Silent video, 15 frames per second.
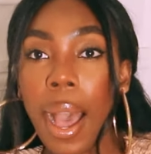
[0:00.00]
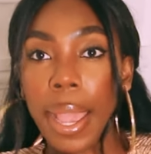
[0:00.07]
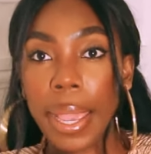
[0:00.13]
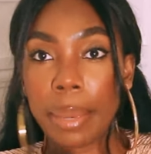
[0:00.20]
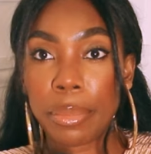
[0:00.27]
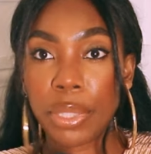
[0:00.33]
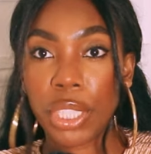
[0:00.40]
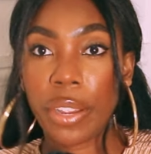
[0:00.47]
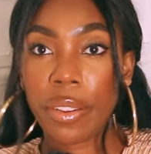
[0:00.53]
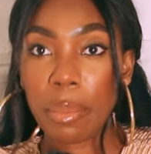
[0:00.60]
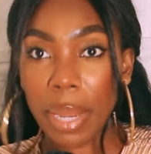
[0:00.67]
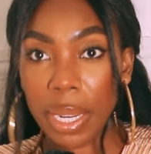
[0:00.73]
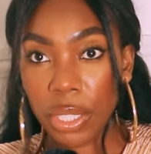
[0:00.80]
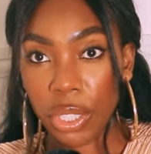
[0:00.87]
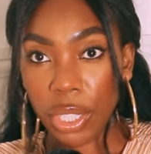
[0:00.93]
I am
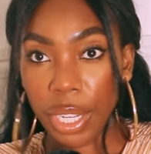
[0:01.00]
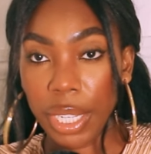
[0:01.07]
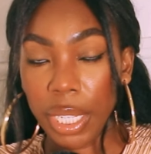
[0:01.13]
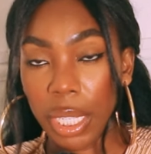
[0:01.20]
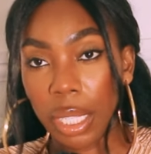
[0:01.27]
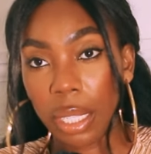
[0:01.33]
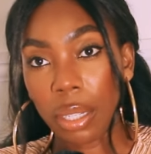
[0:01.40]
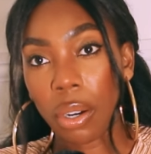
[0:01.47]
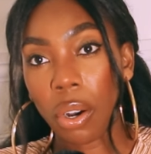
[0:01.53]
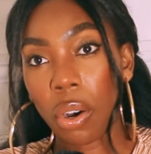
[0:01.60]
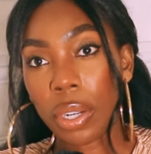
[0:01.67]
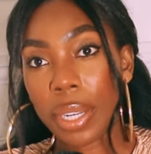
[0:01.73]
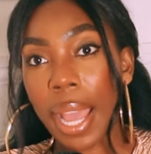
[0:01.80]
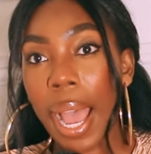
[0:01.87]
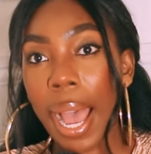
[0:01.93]
sharing my journey
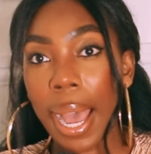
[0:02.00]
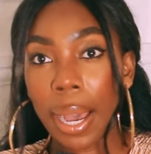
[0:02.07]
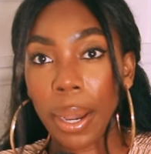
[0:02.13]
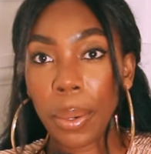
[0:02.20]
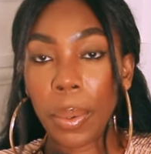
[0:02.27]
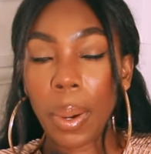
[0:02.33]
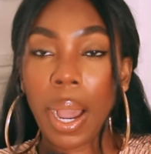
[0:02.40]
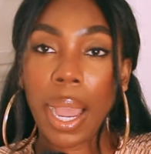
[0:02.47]
on how